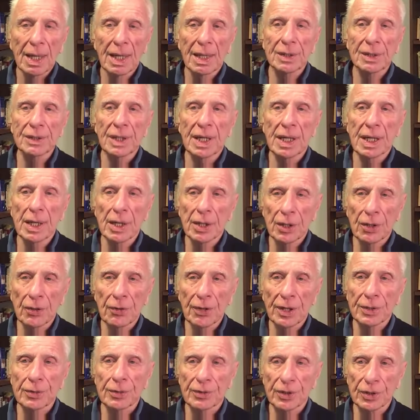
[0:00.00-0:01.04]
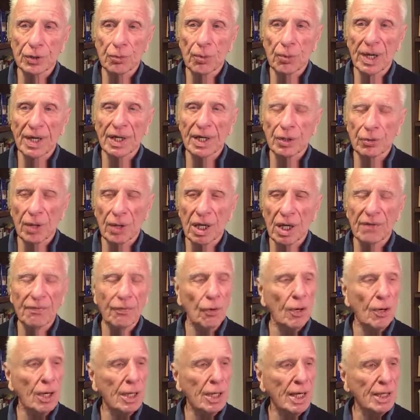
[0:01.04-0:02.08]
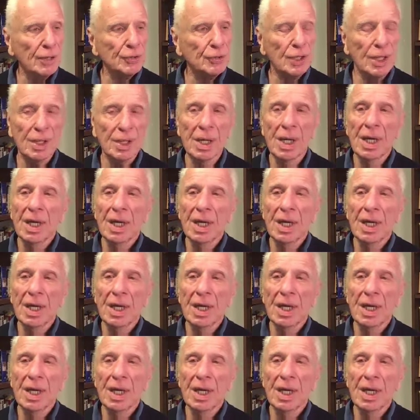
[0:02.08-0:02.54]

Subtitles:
as they enter into the 2024 election.